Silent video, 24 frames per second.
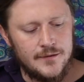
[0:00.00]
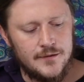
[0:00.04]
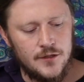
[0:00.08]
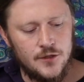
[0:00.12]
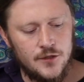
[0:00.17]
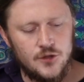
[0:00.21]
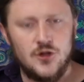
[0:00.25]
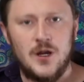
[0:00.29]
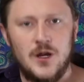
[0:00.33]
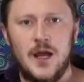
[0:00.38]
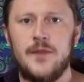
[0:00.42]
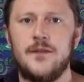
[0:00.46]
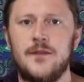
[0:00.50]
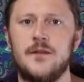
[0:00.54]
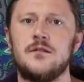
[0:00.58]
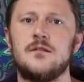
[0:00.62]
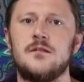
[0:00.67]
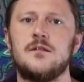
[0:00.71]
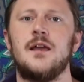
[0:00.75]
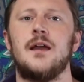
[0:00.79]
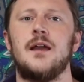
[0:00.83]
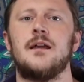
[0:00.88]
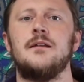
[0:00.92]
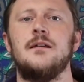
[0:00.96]
to try this
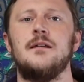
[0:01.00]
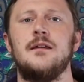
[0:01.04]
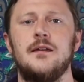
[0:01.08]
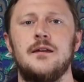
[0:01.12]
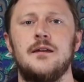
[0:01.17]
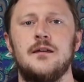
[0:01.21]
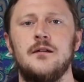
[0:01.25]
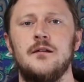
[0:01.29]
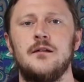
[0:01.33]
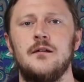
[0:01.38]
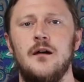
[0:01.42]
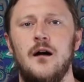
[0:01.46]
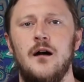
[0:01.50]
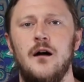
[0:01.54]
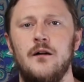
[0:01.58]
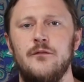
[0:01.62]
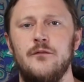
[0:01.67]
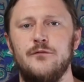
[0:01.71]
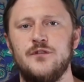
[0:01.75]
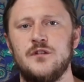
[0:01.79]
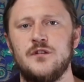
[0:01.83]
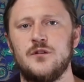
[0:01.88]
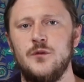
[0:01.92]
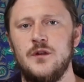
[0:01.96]
technique
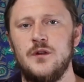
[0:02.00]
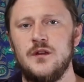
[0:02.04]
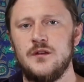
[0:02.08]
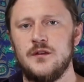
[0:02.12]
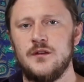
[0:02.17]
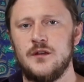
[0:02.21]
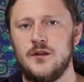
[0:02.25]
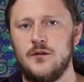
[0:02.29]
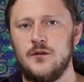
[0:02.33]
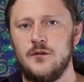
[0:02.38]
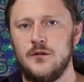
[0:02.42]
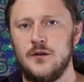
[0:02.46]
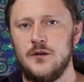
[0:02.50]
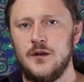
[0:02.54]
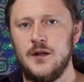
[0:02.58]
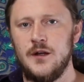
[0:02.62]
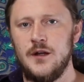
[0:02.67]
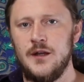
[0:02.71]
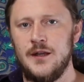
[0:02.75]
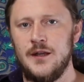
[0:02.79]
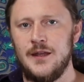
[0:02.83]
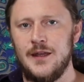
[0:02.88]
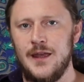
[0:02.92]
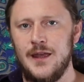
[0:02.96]
of squeezing the
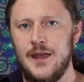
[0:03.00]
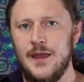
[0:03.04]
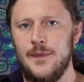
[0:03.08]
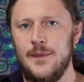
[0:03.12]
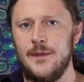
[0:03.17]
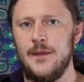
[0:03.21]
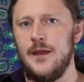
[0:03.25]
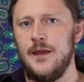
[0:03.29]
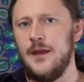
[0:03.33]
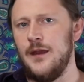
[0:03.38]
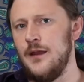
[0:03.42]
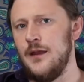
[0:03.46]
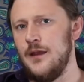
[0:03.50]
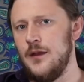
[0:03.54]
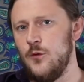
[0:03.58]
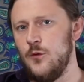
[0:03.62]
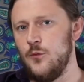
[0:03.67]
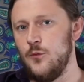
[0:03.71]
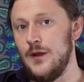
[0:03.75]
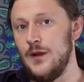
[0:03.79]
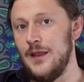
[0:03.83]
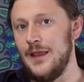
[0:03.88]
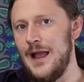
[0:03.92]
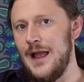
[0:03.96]
chord and then
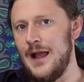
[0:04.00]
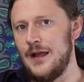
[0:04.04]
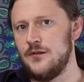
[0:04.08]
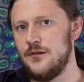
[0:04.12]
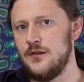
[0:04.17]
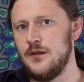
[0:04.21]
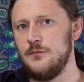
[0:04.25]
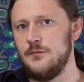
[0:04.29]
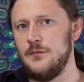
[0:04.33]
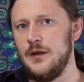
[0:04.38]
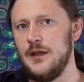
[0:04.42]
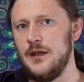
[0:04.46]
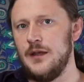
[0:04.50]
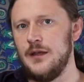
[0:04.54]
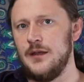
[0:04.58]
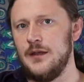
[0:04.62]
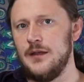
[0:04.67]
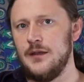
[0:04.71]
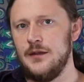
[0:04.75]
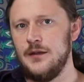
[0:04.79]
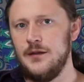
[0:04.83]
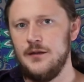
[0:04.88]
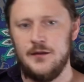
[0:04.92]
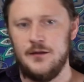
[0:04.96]
relaxing my
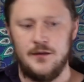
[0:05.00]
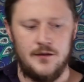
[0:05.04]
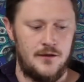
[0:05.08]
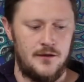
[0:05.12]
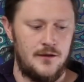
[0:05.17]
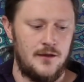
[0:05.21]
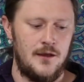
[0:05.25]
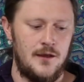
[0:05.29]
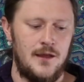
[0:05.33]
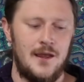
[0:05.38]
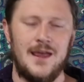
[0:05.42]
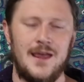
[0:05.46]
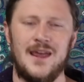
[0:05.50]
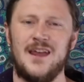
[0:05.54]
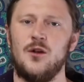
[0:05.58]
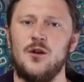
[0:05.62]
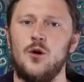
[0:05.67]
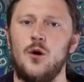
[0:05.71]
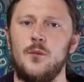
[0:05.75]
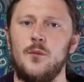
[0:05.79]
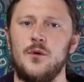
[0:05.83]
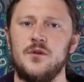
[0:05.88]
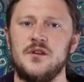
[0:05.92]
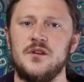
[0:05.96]
hand and
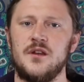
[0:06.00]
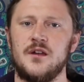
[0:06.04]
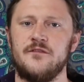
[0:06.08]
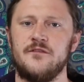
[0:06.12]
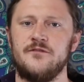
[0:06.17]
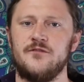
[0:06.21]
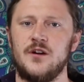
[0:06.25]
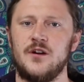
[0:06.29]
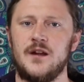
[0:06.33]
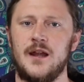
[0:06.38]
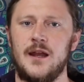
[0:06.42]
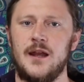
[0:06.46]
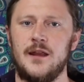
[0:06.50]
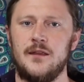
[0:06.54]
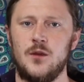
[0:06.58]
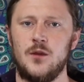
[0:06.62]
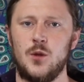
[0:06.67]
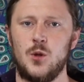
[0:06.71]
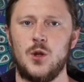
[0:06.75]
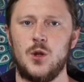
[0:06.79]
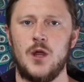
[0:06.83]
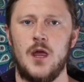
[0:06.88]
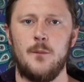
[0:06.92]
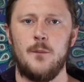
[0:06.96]
almost like forgetting the
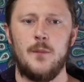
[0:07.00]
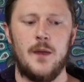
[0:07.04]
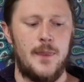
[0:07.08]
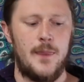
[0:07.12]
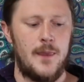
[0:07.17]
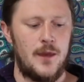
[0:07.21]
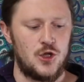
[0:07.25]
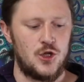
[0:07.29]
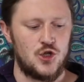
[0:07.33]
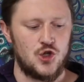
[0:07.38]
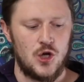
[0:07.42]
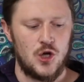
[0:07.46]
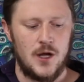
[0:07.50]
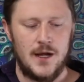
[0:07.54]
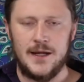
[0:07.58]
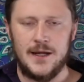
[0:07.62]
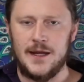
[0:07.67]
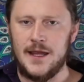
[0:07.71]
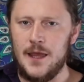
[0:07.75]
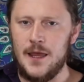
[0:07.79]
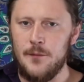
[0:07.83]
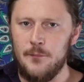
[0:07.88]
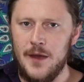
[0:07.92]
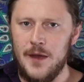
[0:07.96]
shape and then trying to
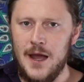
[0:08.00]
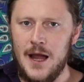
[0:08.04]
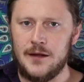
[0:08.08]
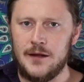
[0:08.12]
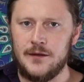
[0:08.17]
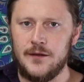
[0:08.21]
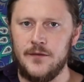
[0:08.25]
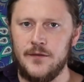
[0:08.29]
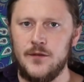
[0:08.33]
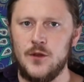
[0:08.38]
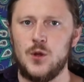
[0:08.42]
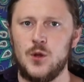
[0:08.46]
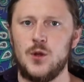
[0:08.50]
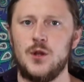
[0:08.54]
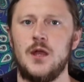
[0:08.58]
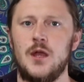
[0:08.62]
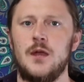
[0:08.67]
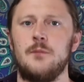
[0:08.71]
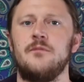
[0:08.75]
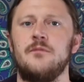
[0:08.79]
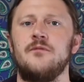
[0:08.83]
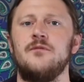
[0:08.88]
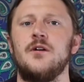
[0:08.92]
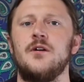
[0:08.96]
get back to the
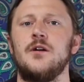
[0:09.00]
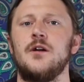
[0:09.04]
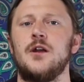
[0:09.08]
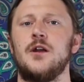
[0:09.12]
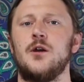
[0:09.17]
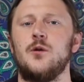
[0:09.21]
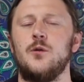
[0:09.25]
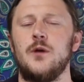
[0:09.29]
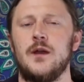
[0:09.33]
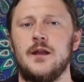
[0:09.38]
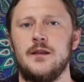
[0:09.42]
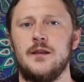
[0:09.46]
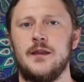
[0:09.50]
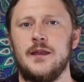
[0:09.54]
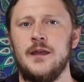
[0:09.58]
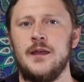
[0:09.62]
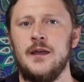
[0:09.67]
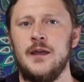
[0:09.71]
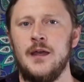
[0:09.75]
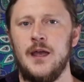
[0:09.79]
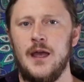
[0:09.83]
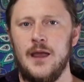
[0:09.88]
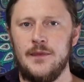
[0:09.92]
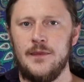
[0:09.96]
shape very quickly.
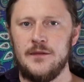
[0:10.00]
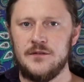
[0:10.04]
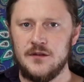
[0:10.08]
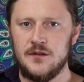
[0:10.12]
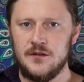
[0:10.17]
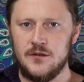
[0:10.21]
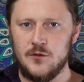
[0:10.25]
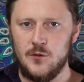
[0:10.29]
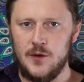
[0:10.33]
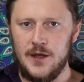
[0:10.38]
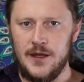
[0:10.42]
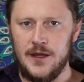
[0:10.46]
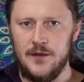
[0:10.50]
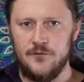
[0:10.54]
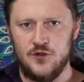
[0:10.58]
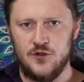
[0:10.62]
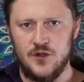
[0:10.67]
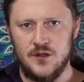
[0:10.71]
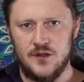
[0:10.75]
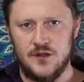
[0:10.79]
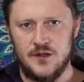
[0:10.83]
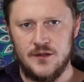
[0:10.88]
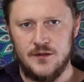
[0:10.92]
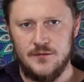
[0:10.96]
And this is a way of
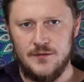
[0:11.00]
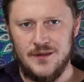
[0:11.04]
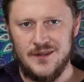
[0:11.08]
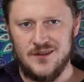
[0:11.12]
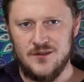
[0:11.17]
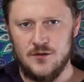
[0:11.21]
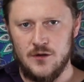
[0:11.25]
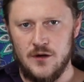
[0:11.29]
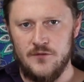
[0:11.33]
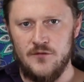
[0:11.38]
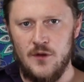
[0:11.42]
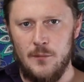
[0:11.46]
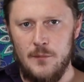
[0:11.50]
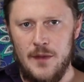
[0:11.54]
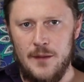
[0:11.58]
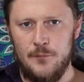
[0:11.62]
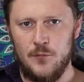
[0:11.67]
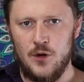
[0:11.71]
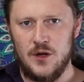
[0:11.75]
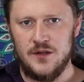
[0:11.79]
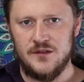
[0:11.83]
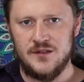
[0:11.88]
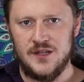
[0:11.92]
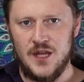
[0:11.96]
just, it's sort of a
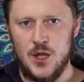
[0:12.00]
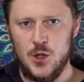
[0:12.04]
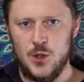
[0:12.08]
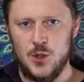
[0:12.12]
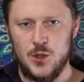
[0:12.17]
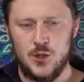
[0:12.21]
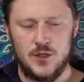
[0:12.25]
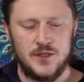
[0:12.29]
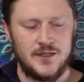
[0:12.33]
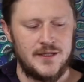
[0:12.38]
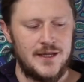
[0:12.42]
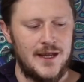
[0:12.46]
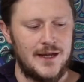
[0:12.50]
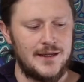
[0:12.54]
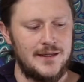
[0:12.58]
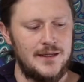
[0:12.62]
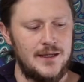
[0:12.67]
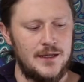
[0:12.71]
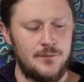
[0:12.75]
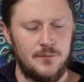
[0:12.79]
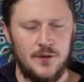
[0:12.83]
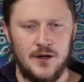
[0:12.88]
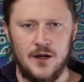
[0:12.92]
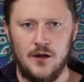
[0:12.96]
memorization
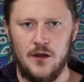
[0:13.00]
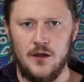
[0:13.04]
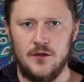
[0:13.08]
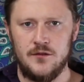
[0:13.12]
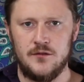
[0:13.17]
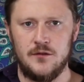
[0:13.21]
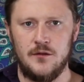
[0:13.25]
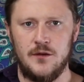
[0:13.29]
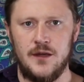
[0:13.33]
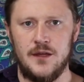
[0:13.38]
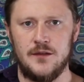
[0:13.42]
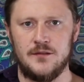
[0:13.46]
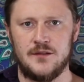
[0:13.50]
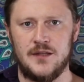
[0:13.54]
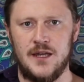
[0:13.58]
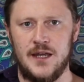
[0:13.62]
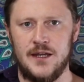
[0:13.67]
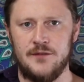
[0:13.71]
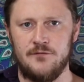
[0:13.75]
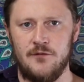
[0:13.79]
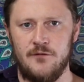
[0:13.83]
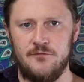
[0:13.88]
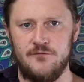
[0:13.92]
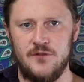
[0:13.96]
technique, but it also has kind
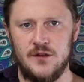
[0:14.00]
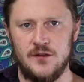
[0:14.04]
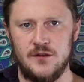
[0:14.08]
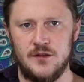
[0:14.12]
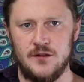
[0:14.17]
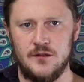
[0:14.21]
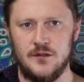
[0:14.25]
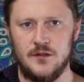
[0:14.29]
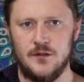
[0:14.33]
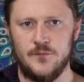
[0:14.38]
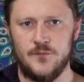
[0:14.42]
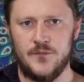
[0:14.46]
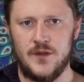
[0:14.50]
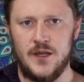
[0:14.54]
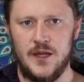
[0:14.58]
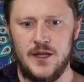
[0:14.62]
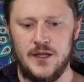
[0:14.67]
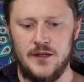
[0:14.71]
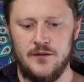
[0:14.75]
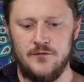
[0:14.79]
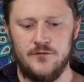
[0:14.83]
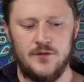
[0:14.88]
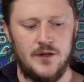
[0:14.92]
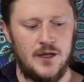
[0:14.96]
of a physical
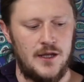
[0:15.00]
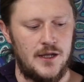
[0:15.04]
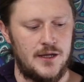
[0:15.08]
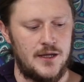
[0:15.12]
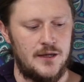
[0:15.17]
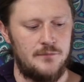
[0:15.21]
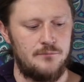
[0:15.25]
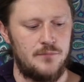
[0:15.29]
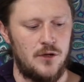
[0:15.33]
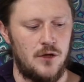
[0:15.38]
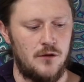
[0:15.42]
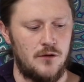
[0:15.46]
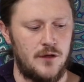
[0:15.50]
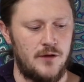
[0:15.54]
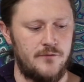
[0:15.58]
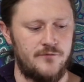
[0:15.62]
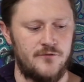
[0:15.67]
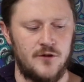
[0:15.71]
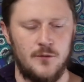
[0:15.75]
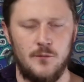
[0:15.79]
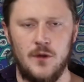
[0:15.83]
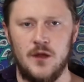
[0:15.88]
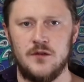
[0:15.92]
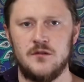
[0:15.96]
kind of component
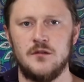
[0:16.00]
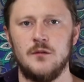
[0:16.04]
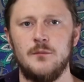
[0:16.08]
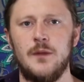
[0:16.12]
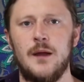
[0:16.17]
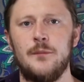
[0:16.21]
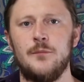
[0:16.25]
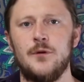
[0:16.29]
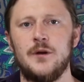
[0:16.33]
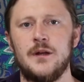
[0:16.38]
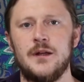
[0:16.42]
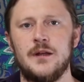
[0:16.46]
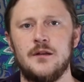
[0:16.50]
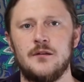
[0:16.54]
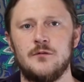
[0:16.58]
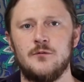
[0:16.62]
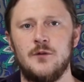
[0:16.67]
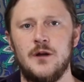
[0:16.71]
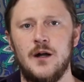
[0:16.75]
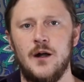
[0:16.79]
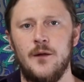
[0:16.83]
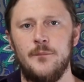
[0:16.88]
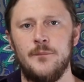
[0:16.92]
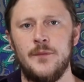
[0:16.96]
for muscle memory as
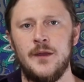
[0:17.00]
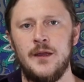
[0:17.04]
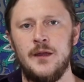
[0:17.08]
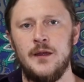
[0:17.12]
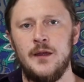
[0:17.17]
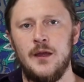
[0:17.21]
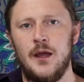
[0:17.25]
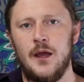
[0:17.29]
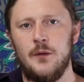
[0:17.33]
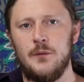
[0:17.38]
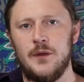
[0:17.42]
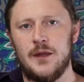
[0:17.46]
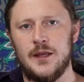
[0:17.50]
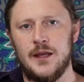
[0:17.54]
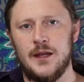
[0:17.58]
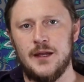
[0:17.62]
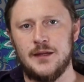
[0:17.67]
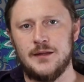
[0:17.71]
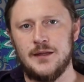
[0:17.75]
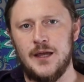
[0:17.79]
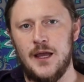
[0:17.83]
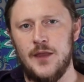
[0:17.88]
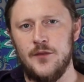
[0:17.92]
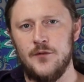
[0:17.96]
well. And we kind of
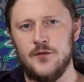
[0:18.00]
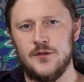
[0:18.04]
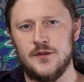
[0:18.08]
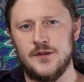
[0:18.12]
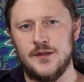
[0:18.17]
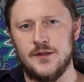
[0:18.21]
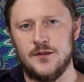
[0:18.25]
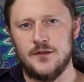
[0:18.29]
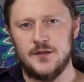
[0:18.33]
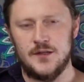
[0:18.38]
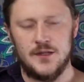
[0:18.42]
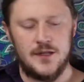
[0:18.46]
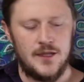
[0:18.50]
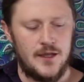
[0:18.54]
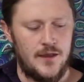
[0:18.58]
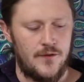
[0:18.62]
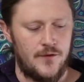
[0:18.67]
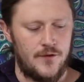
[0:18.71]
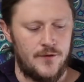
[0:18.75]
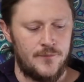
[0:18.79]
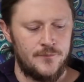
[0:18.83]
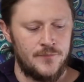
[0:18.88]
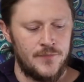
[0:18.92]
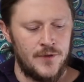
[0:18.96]
tie those things
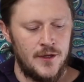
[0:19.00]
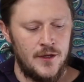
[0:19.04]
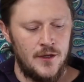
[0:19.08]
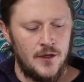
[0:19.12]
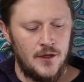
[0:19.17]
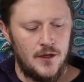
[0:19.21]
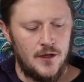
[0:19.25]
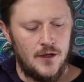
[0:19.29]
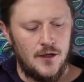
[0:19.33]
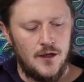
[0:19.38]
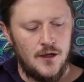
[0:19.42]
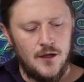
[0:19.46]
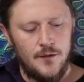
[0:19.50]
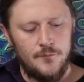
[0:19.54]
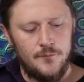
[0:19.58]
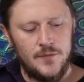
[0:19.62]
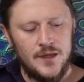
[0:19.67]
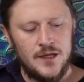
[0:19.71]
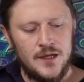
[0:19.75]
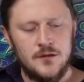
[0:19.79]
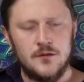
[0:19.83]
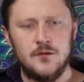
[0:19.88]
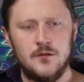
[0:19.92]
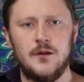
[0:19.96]
together.
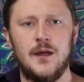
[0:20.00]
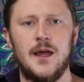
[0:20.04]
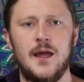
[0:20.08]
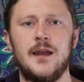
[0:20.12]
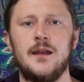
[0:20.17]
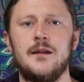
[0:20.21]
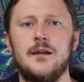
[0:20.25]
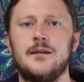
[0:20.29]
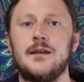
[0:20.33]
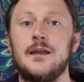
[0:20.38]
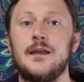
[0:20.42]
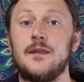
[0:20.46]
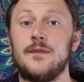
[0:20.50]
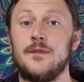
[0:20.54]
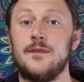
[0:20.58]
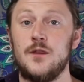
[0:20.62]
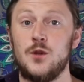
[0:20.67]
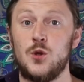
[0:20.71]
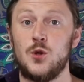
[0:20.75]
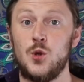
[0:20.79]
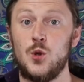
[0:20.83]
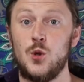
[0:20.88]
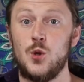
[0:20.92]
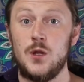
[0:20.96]
Let's go ahead and take
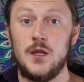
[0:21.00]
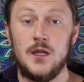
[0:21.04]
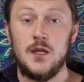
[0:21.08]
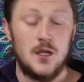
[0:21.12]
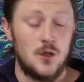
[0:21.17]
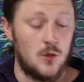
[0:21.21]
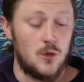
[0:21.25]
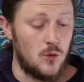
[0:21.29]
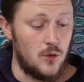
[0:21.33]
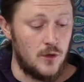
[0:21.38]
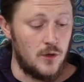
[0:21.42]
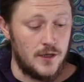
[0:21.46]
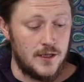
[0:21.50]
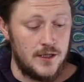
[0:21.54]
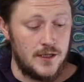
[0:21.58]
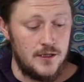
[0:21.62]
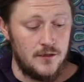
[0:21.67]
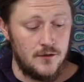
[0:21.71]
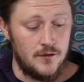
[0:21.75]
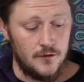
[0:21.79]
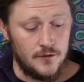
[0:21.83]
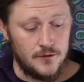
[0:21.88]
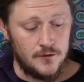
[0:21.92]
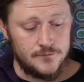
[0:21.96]
this G chord
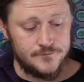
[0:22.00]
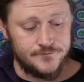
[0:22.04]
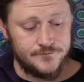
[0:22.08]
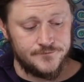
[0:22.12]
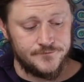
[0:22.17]
here.